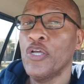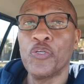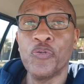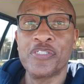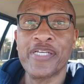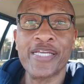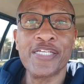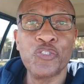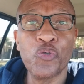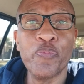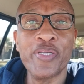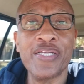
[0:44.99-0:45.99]
you're taking
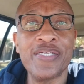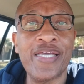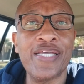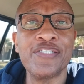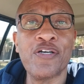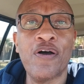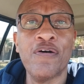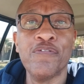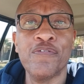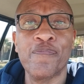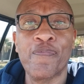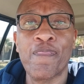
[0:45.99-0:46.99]
too many days off,